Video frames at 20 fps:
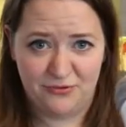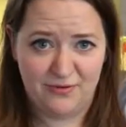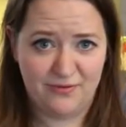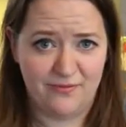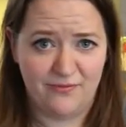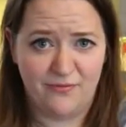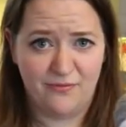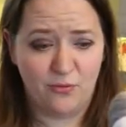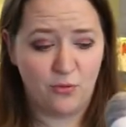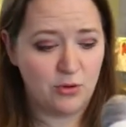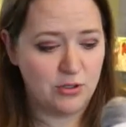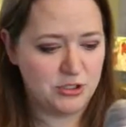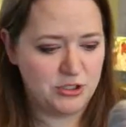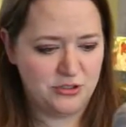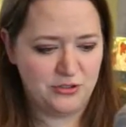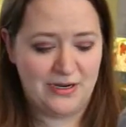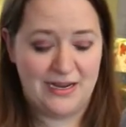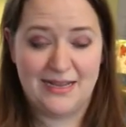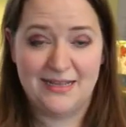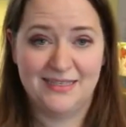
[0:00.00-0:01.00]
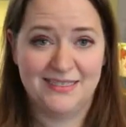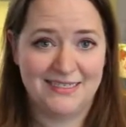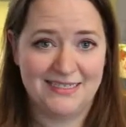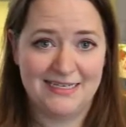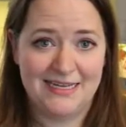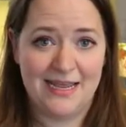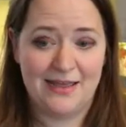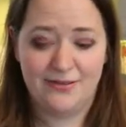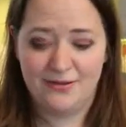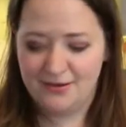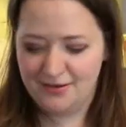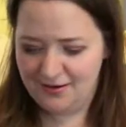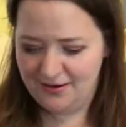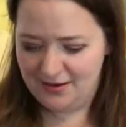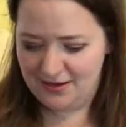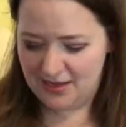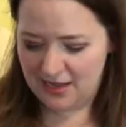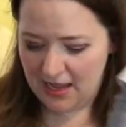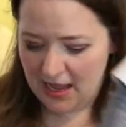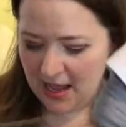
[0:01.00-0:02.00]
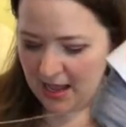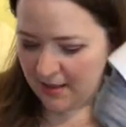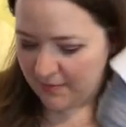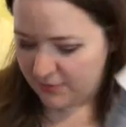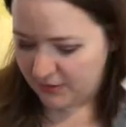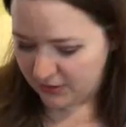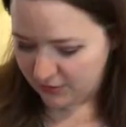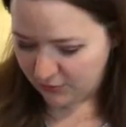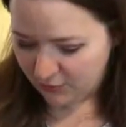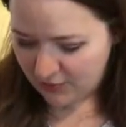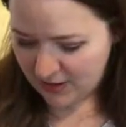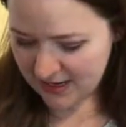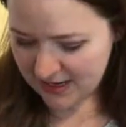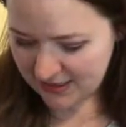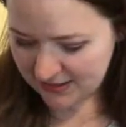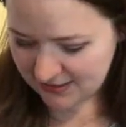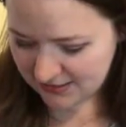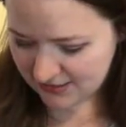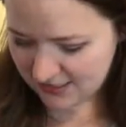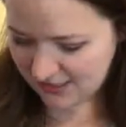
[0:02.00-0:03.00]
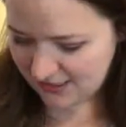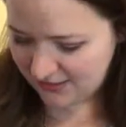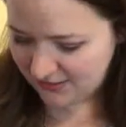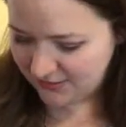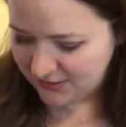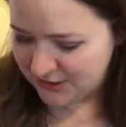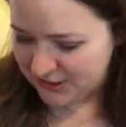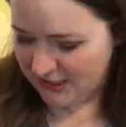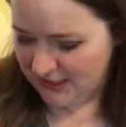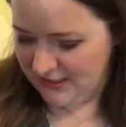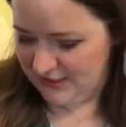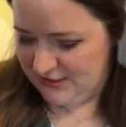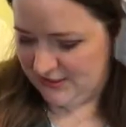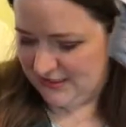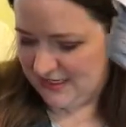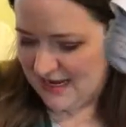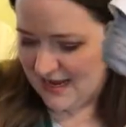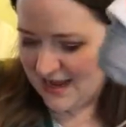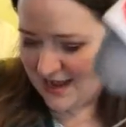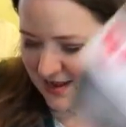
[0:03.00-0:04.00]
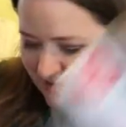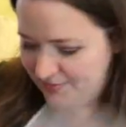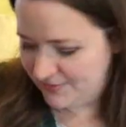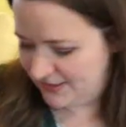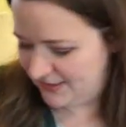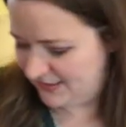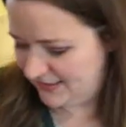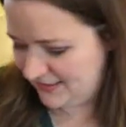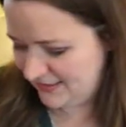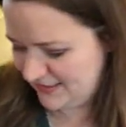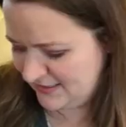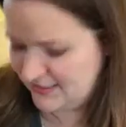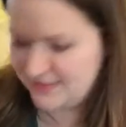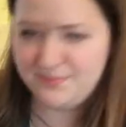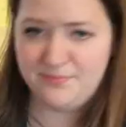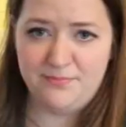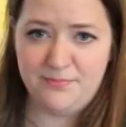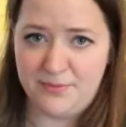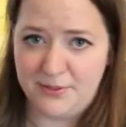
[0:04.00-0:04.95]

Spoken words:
four strands together. But the way the color changes happen in it is